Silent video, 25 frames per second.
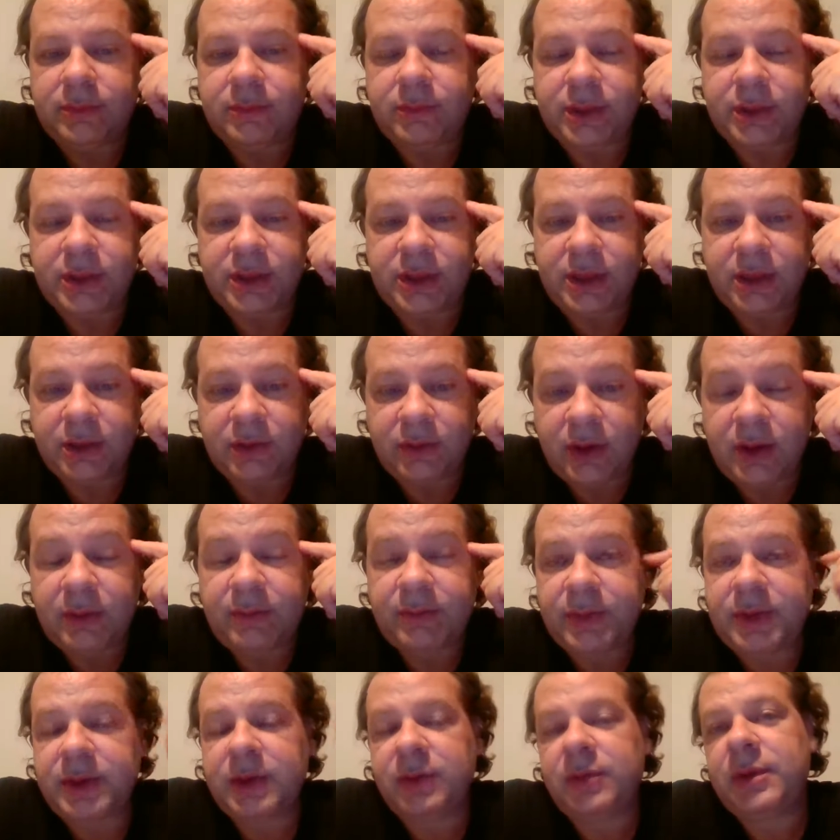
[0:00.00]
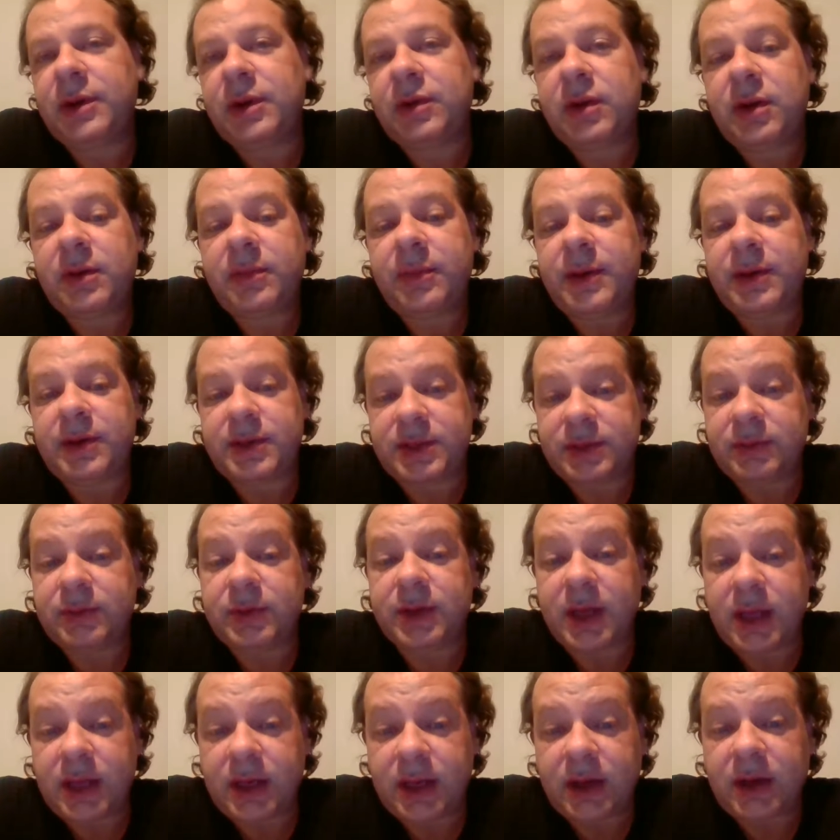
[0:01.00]
But they were my grandparents. They were
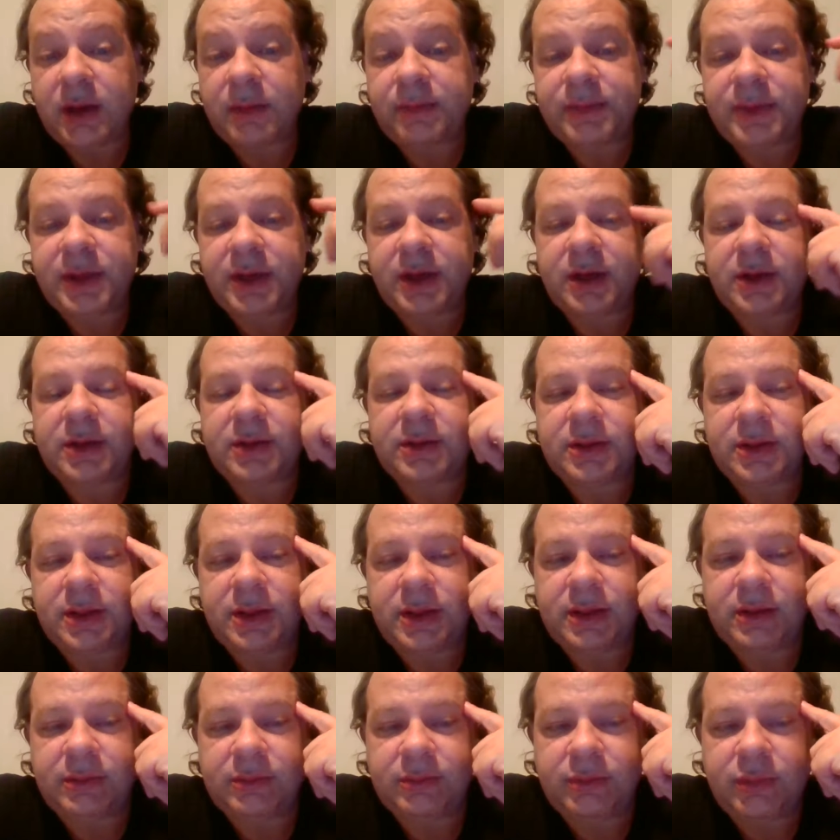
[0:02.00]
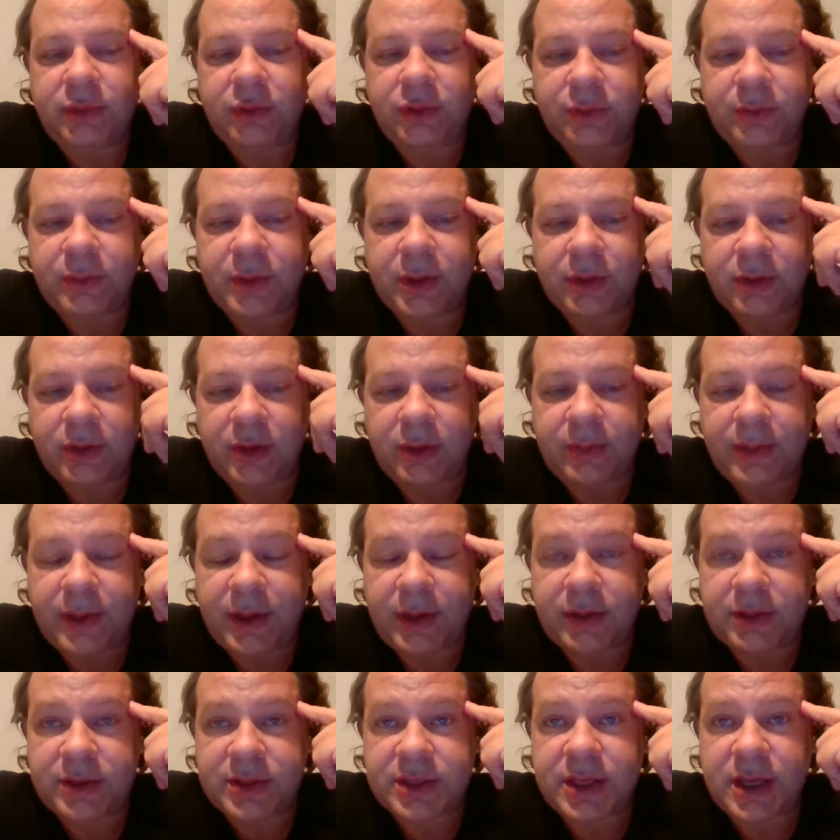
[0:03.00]
getting up there, and both my
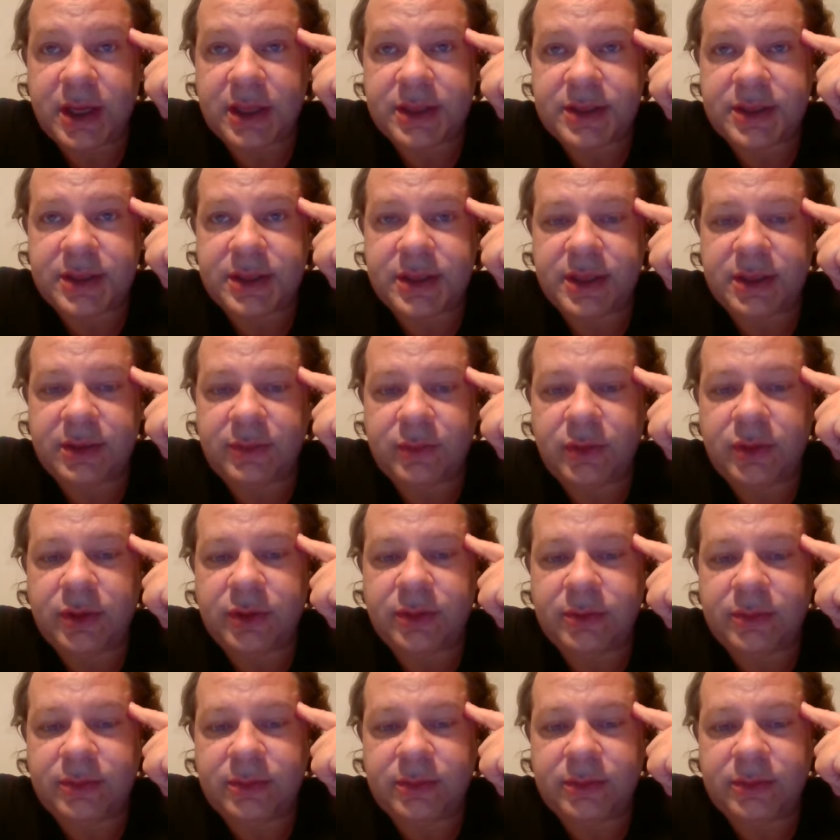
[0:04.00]
grandparents got sick. Well,